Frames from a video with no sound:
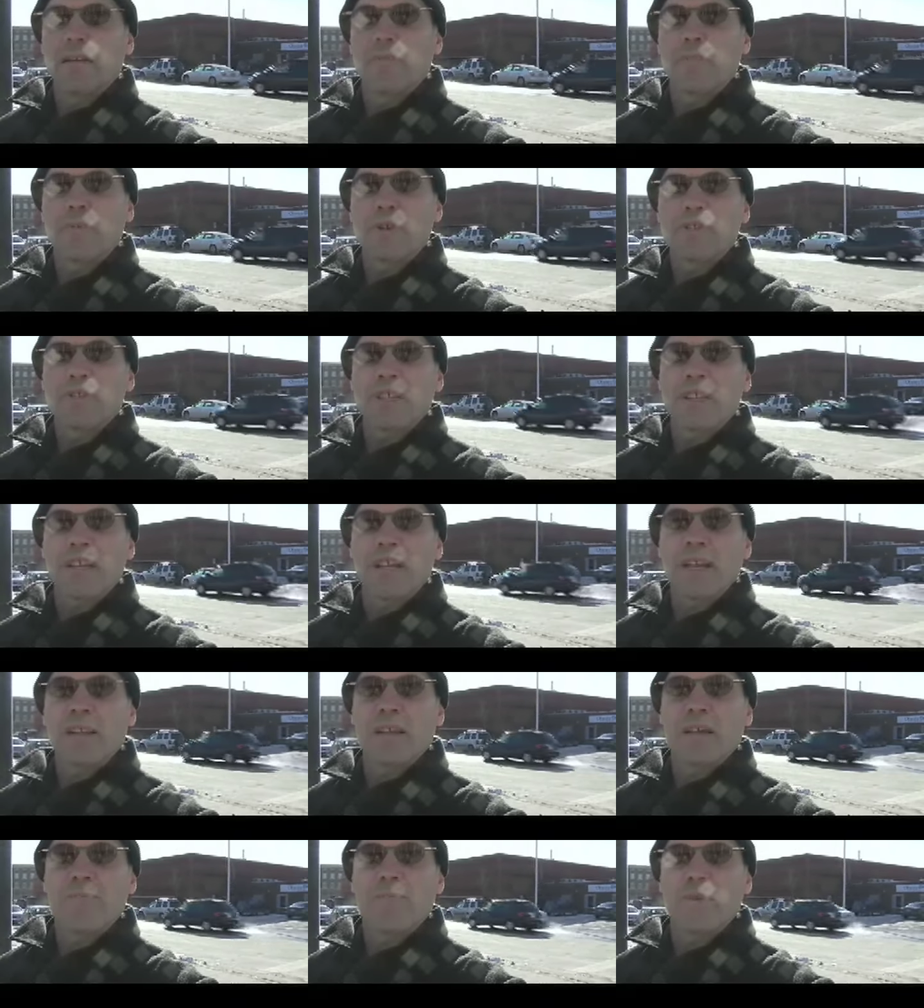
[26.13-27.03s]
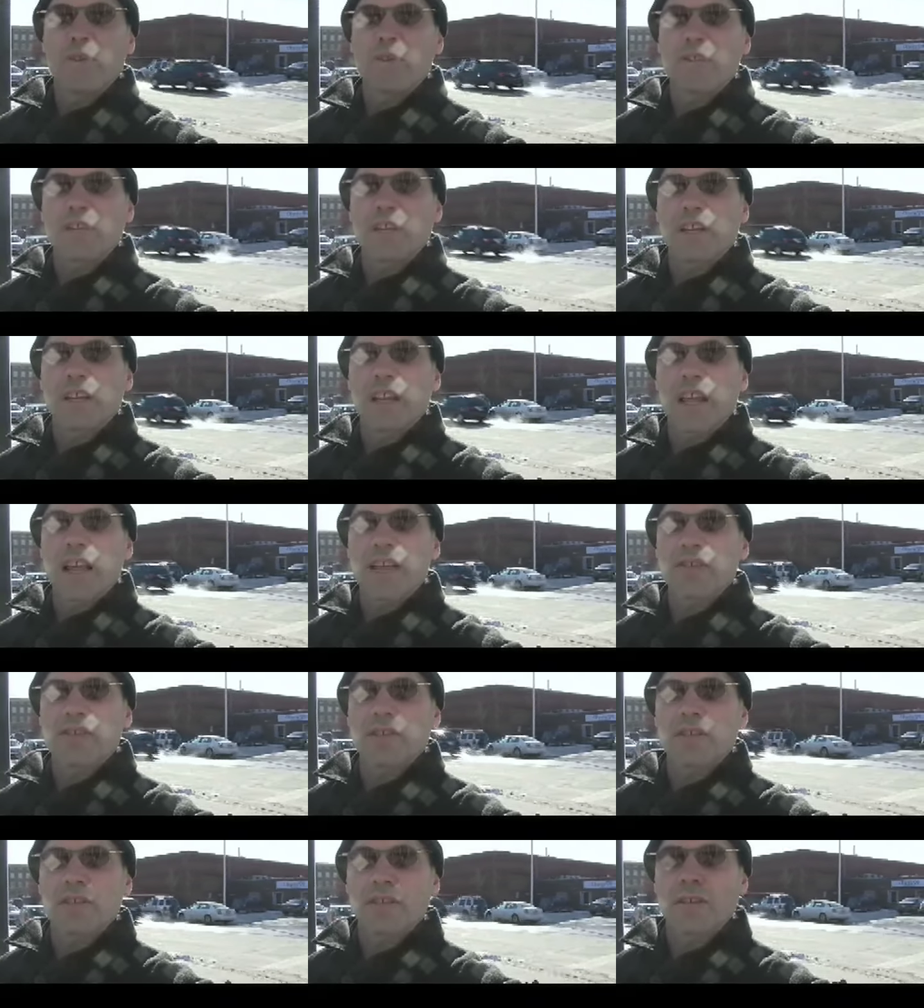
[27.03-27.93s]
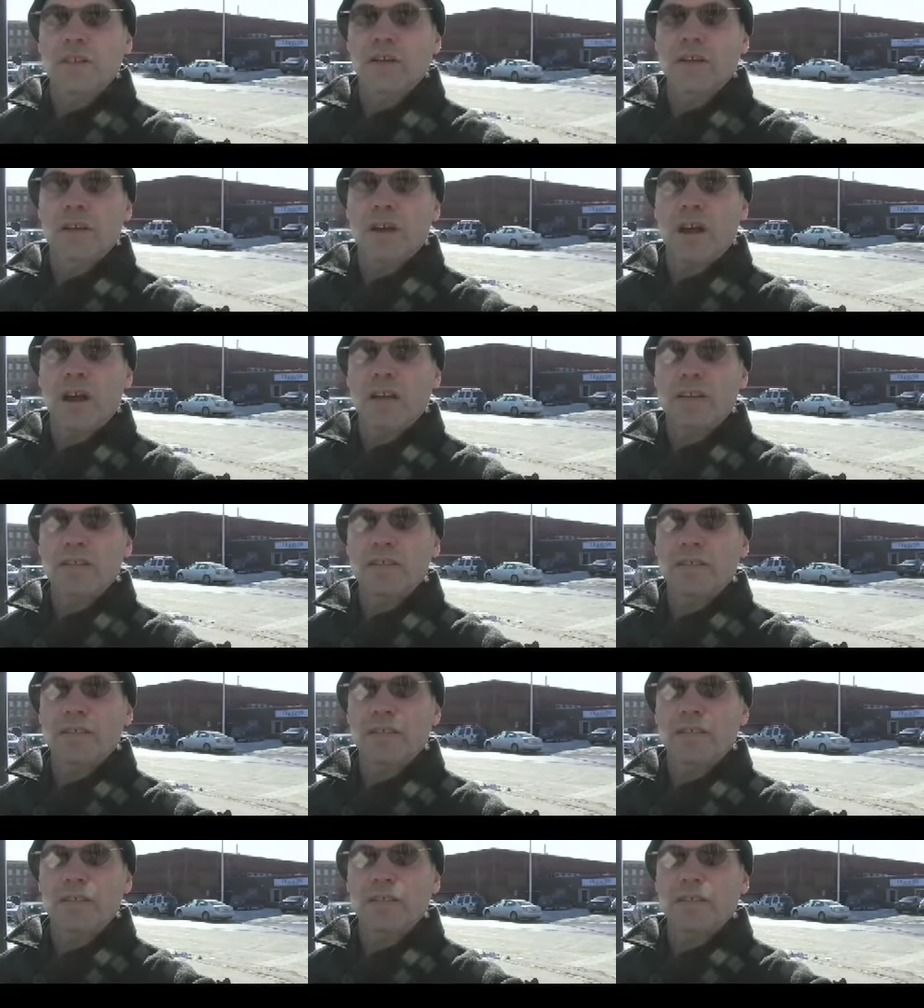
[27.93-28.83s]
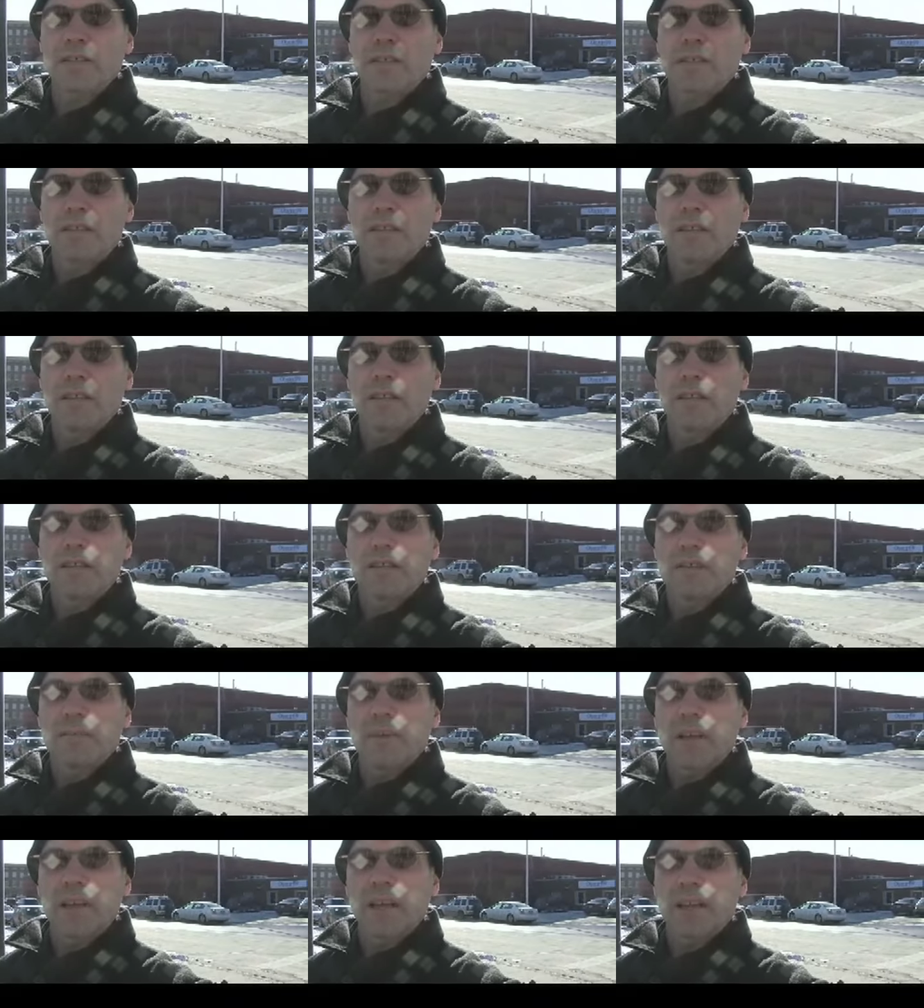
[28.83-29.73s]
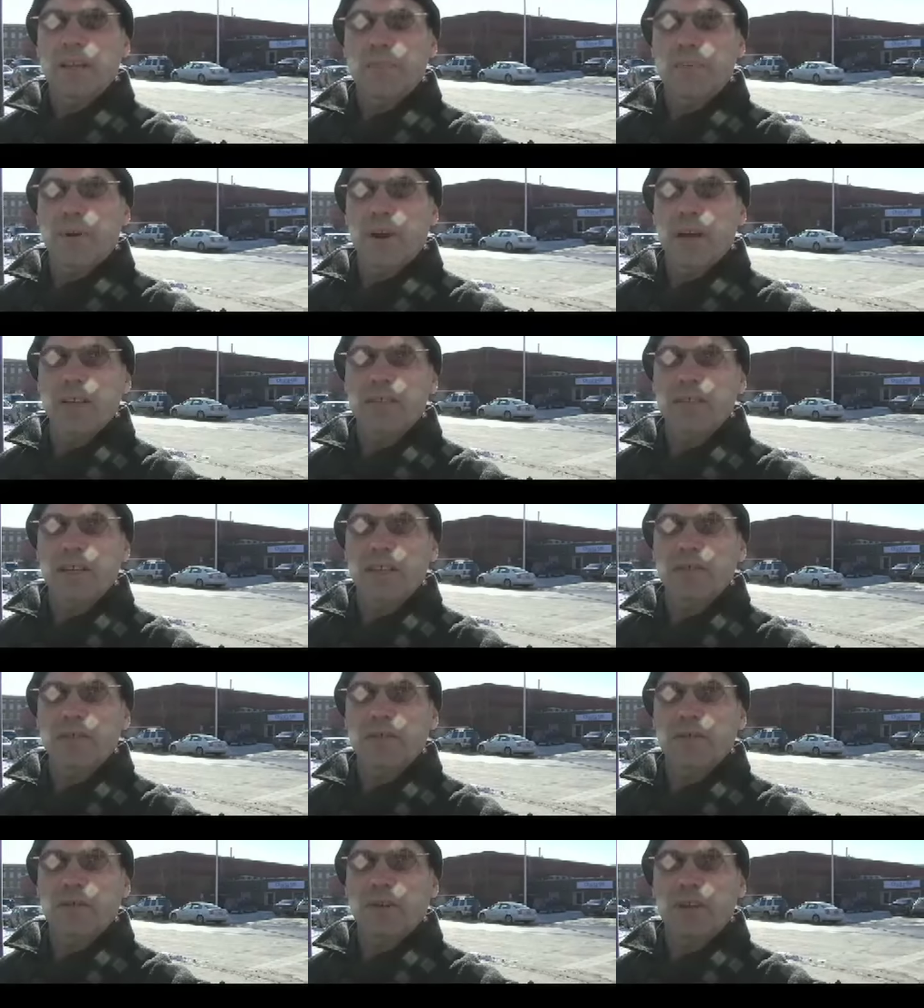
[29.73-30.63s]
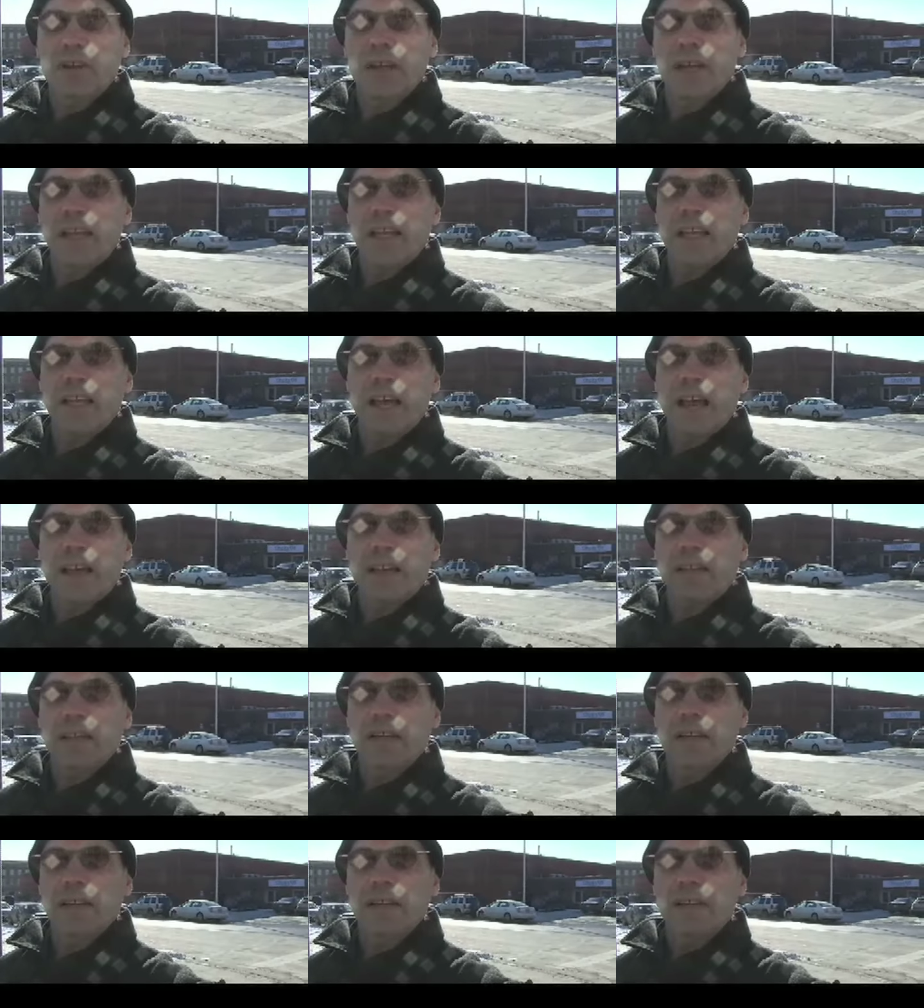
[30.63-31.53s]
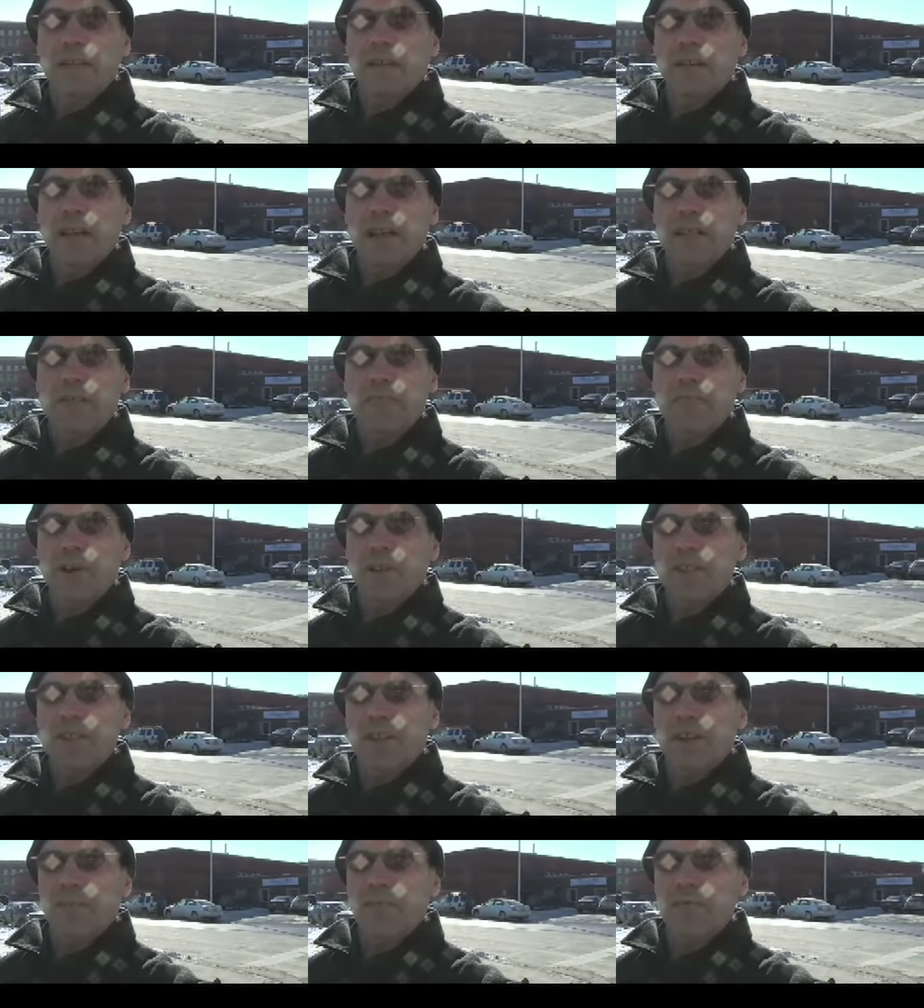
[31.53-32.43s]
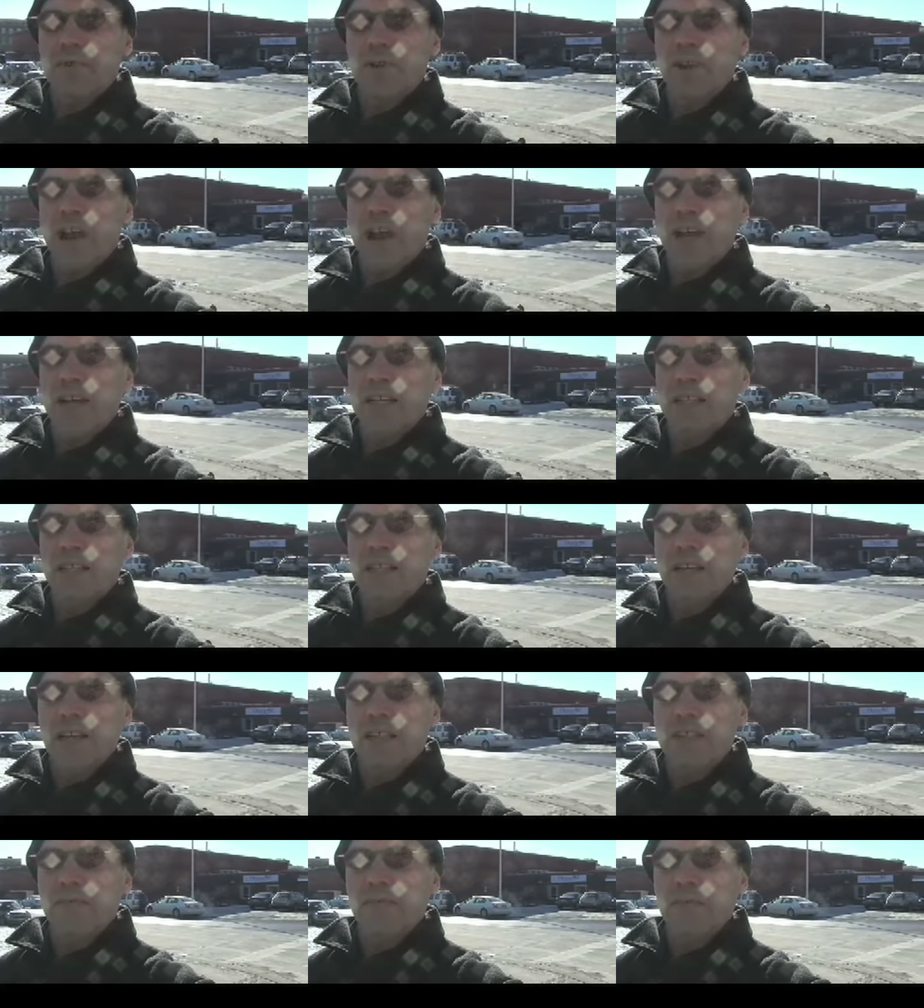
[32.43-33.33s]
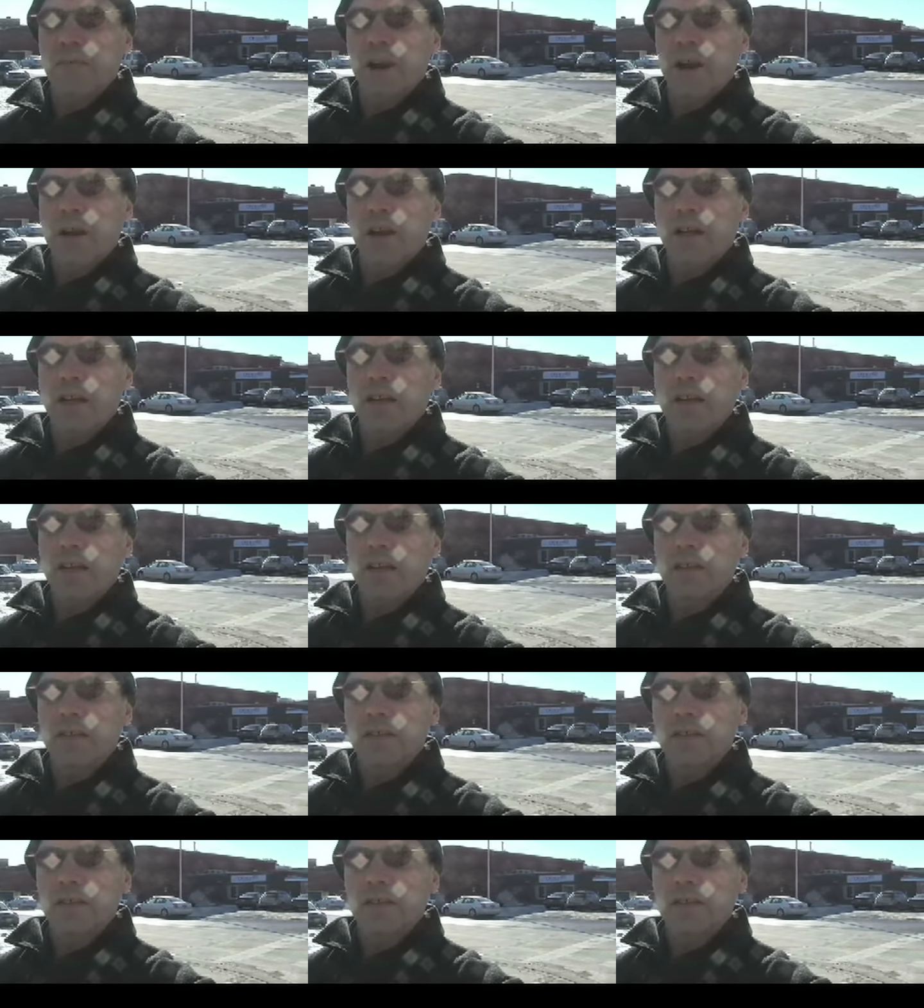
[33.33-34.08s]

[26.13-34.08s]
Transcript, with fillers: preceding the first-in-the-nation caucuses to begin the process to elect the next President of the United States of America,